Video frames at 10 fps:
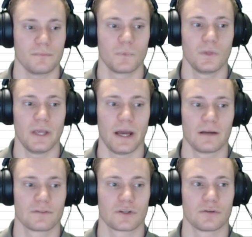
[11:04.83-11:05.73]
Yeah,
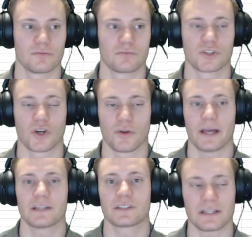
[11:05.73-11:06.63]
so
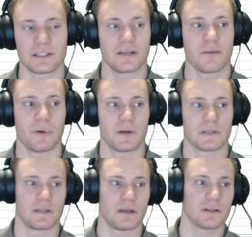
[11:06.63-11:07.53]
that's the
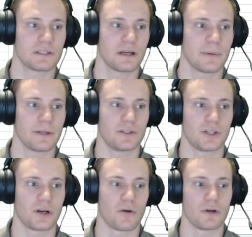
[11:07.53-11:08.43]
comparison there. Let's talk about the
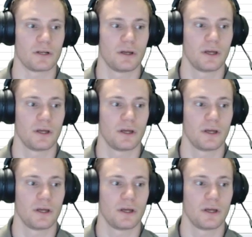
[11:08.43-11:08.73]
jungle one.